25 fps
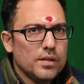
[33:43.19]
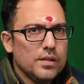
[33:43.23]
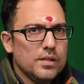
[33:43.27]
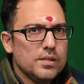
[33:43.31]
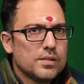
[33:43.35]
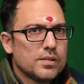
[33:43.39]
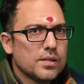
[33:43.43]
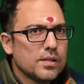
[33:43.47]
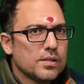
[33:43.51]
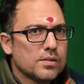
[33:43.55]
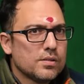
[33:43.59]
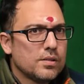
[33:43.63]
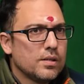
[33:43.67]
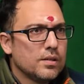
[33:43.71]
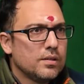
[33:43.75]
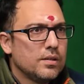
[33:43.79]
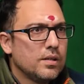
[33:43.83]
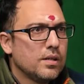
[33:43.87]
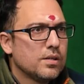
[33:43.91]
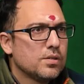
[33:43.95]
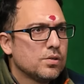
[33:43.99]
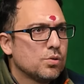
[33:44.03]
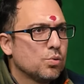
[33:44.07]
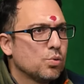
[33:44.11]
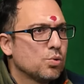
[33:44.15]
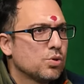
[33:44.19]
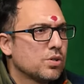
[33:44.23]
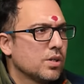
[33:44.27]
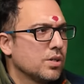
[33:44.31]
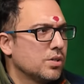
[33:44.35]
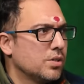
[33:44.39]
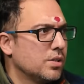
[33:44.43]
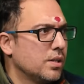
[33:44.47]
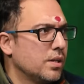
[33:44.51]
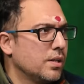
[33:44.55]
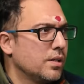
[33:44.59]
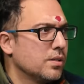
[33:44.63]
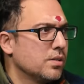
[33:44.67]
He says that there is no such
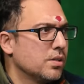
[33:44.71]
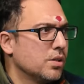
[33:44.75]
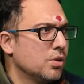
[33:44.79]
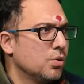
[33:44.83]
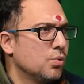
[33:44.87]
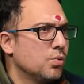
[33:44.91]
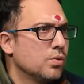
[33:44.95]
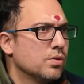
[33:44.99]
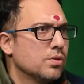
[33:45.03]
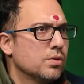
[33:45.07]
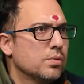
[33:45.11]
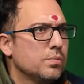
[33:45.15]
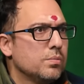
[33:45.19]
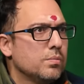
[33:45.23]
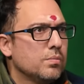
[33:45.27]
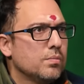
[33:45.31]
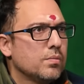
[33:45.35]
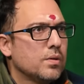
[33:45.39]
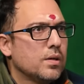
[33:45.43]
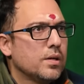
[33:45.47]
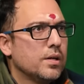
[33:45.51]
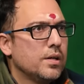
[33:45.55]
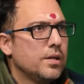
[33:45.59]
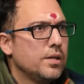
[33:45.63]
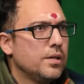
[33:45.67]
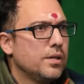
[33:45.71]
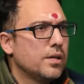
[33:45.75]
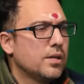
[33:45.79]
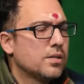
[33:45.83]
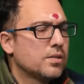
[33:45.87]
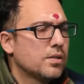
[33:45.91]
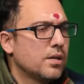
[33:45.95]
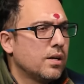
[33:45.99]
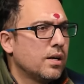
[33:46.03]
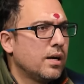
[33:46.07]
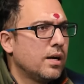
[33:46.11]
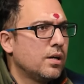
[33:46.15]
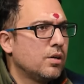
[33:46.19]
thing as Hinduism. India is
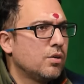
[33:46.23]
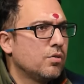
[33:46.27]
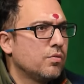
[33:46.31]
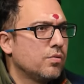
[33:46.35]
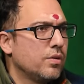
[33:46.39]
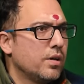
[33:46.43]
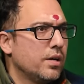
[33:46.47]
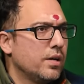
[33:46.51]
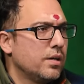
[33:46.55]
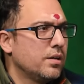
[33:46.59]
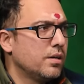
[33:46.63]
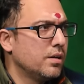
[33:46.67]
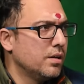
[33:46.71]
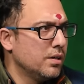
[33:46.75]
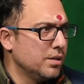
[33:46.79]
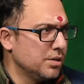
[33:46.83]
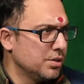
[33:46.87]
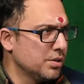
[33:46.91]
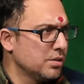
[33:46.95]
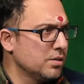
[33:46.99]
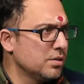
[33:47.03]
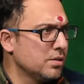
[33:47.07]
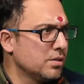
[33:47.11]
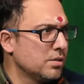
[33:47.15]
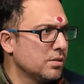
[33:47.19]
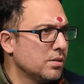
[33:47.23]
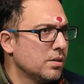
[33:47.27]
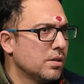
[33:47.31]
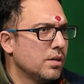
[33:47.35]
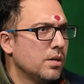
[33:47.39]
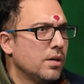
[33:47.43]
a land of great traditions,